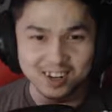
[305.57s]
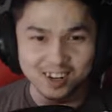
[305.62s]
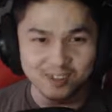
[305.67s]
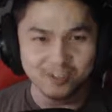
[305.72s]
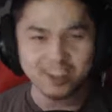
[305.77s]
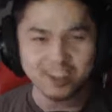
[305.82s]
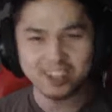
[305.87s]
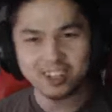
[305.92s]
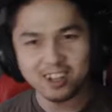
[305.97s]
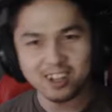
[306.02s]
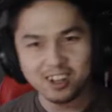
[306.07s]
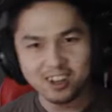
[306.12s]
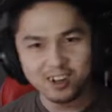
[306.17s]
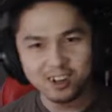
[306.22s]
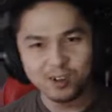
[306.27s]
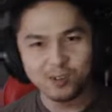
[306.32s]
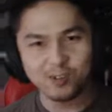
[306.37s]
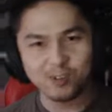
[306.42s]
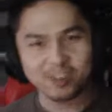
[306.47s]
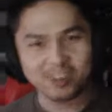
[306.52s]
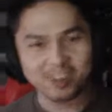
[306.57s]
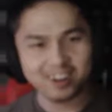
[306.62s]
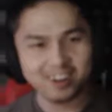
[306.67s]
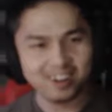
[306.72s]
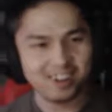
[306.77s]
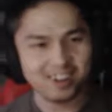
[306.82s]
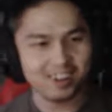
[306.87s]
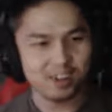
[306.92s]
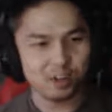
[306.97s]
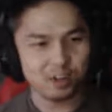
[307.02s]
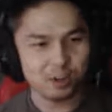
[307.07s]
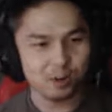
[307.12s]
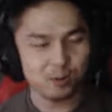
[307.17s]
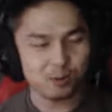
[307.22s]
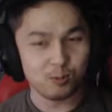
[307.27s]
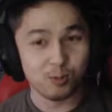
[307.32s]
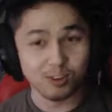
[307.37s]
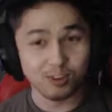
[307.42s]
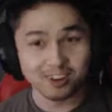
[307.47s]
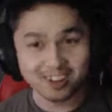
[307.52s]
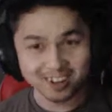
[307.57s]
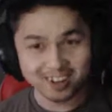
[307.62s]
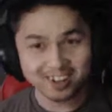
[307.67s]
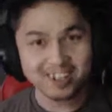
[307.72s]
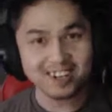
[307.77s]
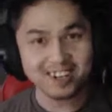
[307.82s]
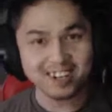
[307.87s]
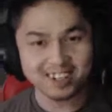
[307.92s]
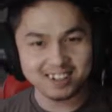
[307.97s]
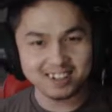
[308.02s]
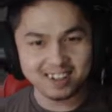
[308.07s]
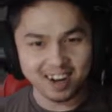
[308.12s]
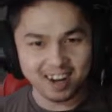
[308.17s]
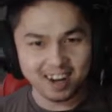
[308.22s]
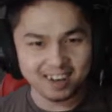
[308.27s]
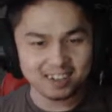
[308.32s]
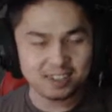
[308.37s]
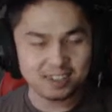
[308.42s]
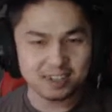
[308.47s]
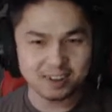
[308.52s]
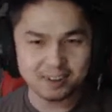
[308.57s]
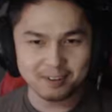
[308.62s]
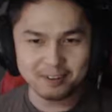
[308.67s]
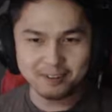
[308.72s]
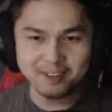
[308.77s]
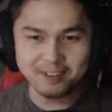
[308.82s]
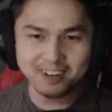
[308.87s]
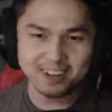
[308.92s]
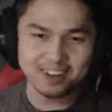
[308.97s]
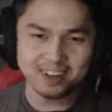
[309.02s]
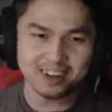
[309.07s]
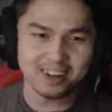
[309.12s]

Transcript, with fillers: Wait, we're, we're gonna die too?